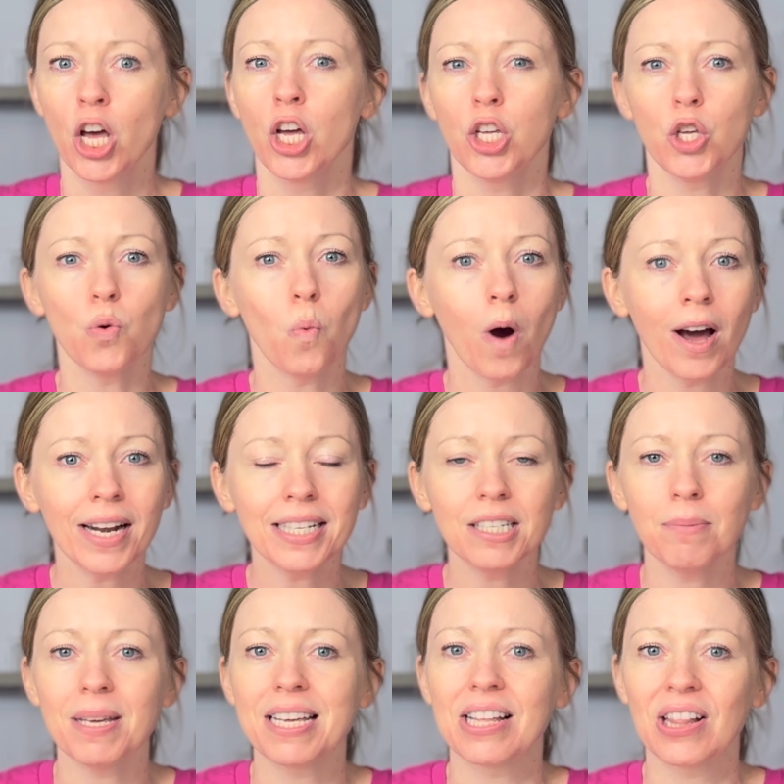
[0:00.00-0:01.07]
You want it to
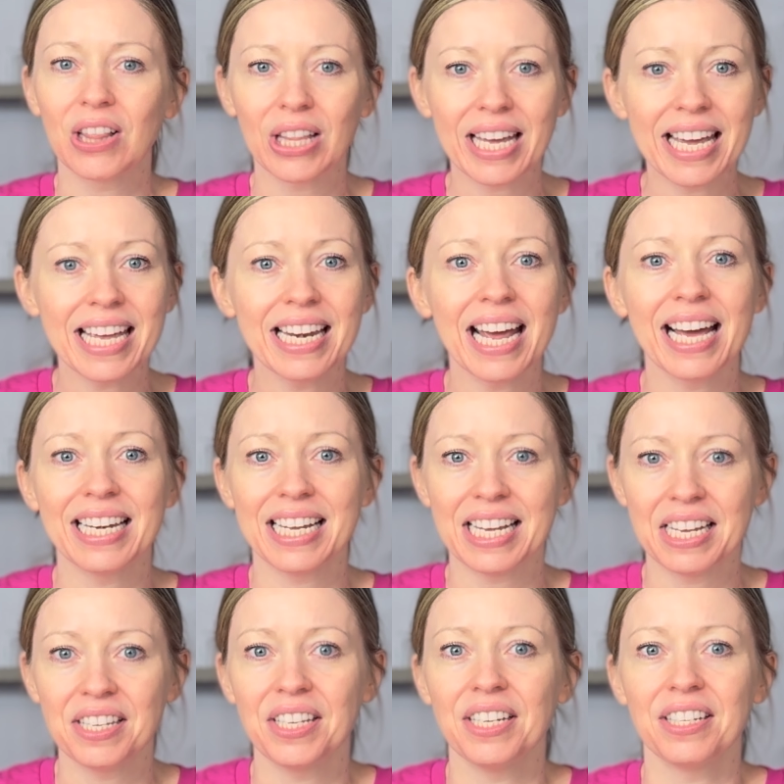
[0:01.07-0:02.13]
be clean and
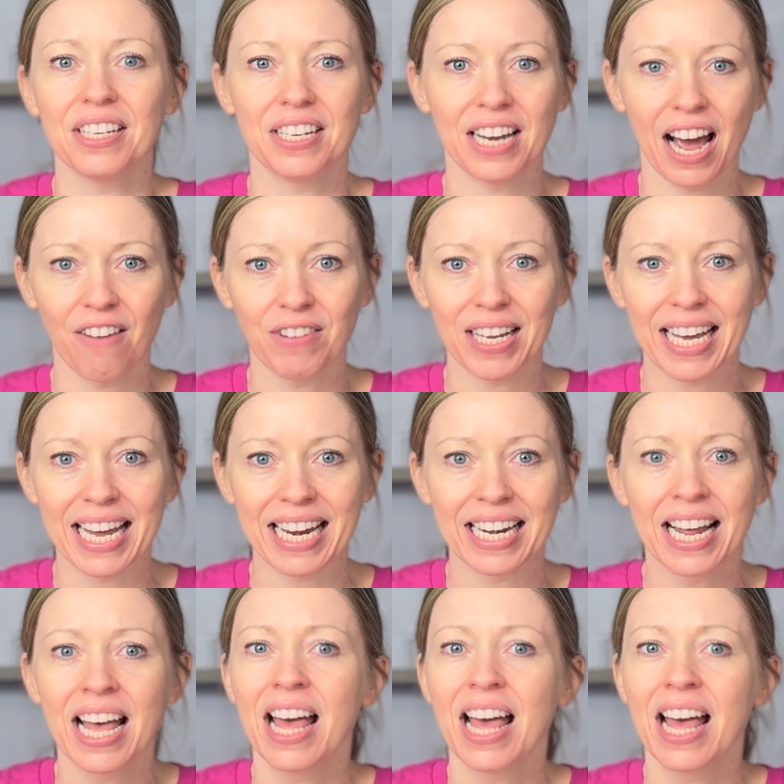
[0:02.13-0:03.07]
easy to navigate.